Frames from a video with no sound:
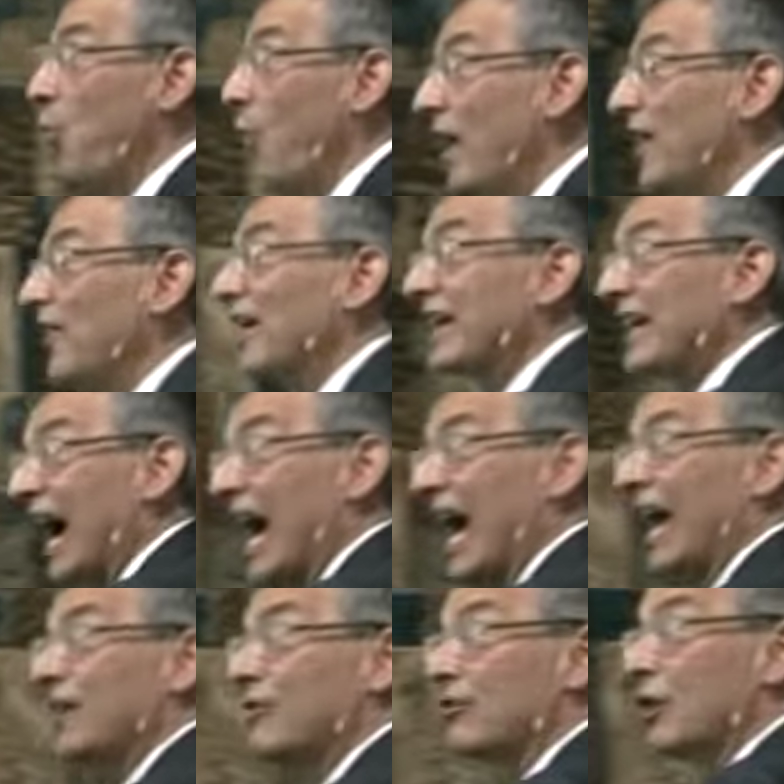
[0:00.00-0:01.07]
one of the
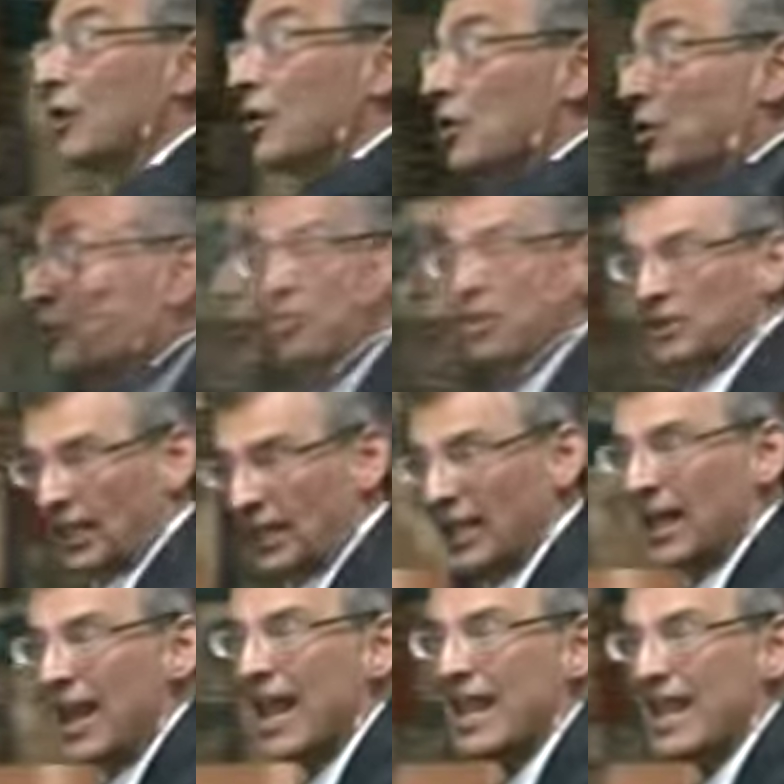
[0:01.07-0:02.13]
guys who the
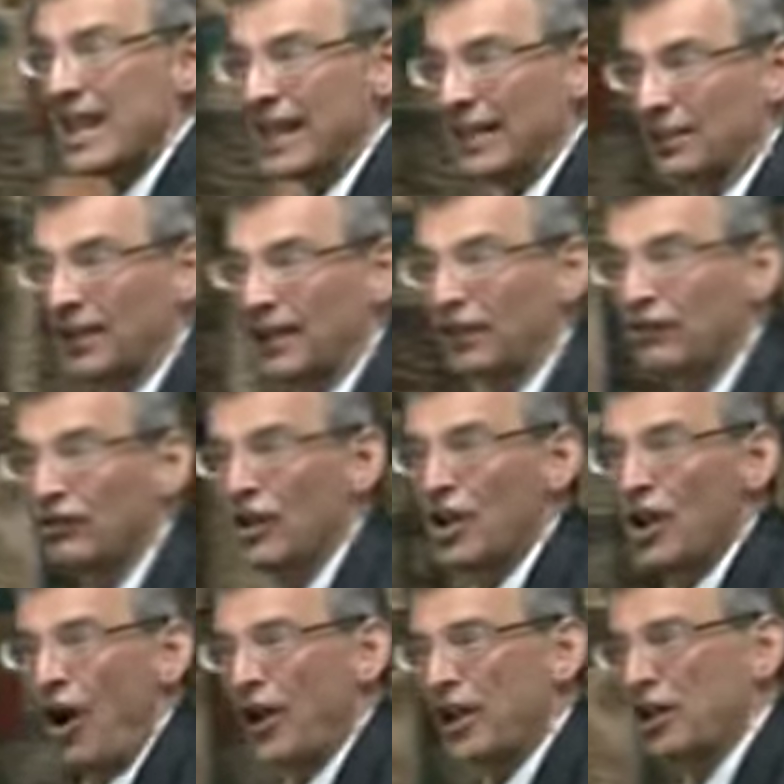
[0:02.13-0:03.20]
DNA helix,